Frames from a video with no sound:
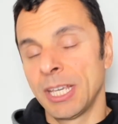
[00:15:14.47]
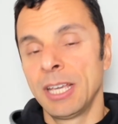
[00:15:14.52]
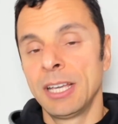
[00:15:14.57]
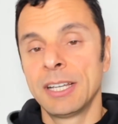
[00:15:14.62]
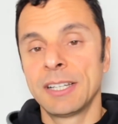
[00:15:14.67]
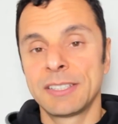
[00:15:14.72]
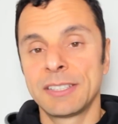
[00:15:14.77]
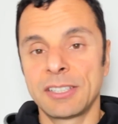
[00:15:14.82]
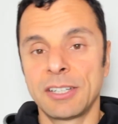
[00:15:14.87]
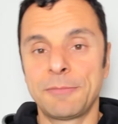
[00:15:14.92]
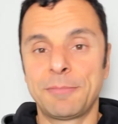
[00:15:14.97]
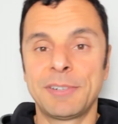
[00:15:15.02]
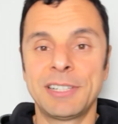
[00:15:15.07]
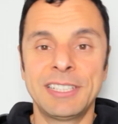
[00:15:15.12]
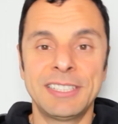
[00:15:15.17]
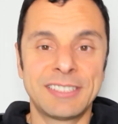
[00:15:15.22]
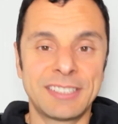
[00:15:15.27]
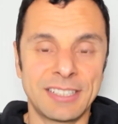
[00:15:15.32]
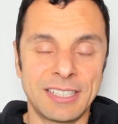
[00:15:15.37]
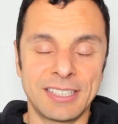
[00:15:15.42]
So
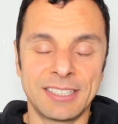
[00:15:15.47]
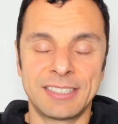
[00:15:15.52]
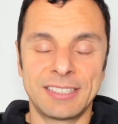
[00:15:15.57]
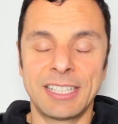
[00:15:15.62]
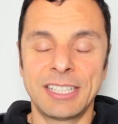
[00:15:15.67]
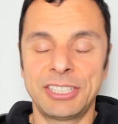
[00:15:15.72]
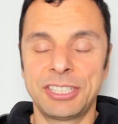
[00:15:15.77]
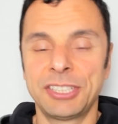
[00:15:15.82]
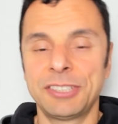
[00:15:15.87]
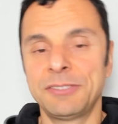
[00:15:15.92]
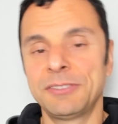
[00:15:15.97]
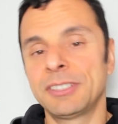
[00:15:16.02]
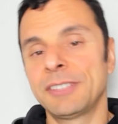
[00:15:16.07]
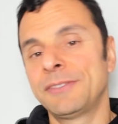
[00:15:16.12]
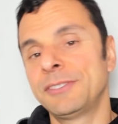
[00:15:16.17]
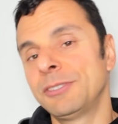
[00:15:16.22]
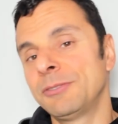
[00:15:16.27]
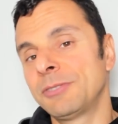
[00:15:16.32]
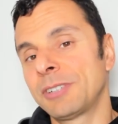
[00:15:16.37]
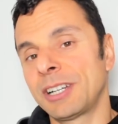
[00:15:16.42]
please stay tuned if
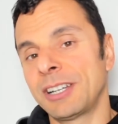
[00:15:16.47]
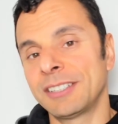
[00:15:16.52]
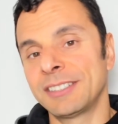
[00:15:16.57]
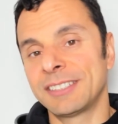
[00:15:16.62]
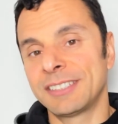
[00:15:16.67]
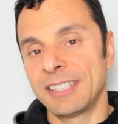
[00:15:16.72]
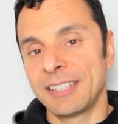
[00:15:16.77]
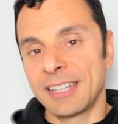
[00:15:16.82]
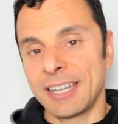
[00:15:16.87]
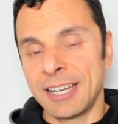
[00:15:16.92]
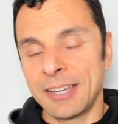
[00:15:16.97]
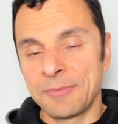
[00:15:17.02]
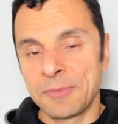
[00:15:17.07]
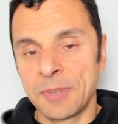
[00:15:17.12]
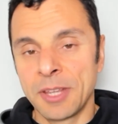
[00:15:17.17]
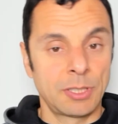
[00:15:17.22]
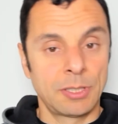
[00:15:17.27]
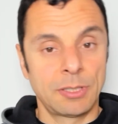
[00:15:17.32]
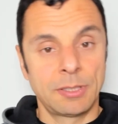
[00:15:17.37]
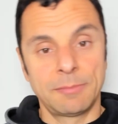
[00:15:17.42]
you would like to see that.
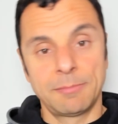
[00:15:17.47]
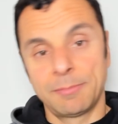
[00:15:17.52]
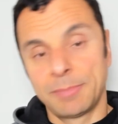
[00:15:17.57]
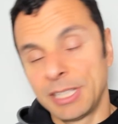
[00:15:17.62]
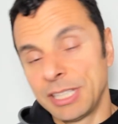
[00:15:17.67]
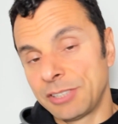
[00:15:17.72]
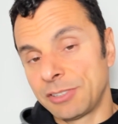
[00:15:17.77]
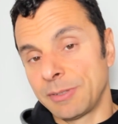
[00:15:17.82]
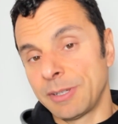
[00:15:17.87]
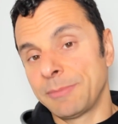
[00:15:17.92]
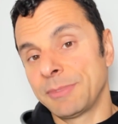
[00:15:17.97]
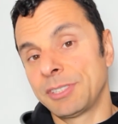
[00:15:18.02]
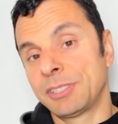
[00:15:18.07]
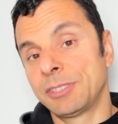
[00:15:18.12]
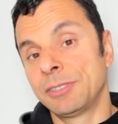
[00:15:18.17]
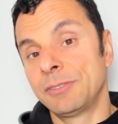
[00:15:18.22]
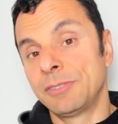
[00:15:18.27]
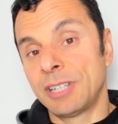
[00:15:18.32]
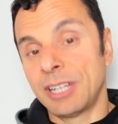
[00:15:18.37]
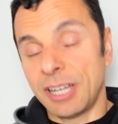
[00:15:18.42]
Please remember
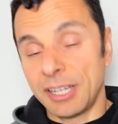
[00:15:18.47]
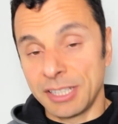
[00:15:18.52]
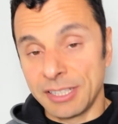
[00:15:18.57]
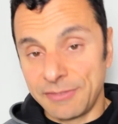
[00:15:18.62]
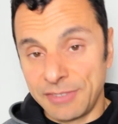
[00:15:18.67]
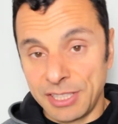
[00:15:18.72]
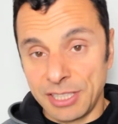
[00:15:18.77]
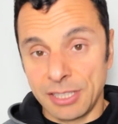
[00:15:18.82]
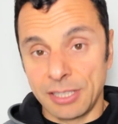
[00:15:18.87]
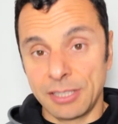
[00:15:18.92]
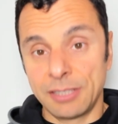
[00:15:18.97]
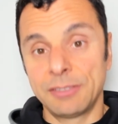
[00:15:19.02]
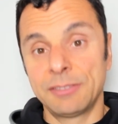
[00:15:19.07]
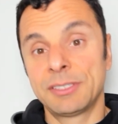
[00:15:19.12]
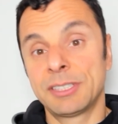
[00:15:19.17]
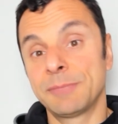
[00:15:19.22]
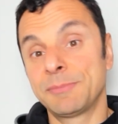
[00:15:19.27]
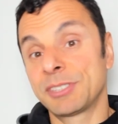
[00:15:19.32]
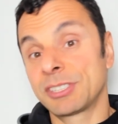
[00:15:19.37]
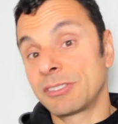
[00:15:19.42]
to like the video,
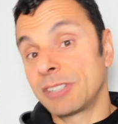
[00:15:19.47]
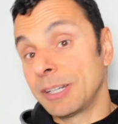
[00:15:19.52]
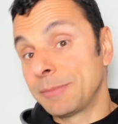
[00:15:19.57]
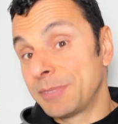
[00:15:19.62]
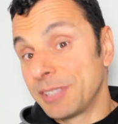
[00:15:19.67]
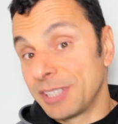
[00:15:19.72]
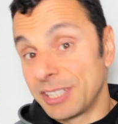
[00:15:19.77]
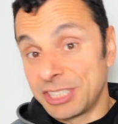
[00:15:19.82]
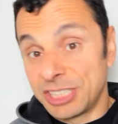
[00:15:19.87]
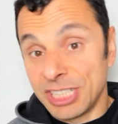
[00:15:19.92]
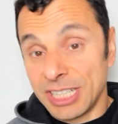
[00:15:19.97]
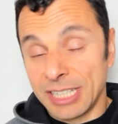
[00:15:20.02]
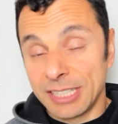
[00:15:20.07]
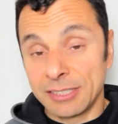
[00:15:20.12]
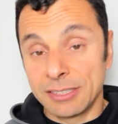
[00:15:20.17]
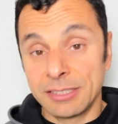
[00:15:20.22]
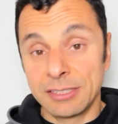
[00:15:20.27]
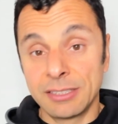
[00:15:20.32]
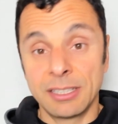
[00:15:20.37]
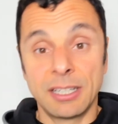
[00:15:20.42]
subscribe to the
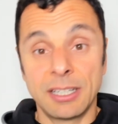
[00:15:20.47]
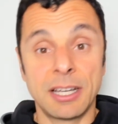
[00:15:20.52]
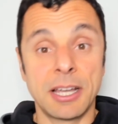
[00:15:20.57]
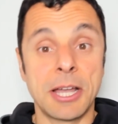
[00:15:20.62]
channel.